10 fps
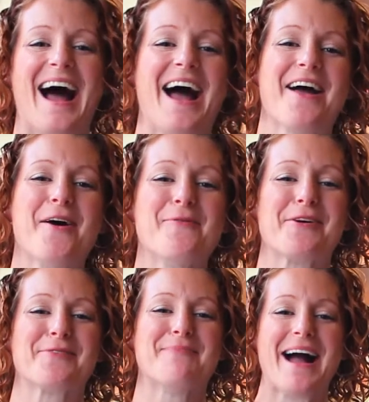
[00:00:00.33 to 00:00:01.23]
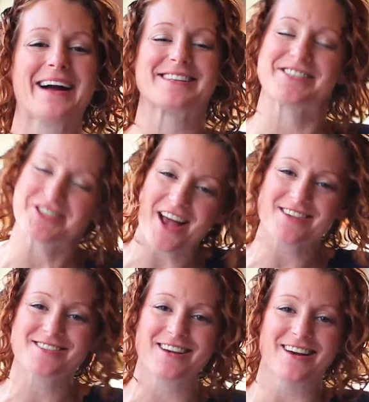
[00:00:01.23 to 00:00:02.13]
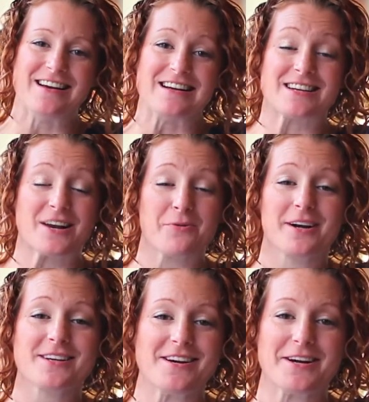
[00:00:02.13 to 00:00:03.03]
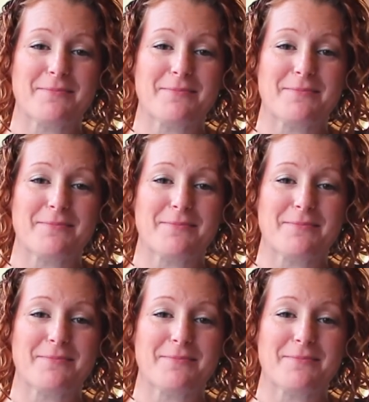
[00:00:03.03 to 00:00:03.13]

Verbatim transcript: Hi all, welcome back. It's Jess. Today we're going to talk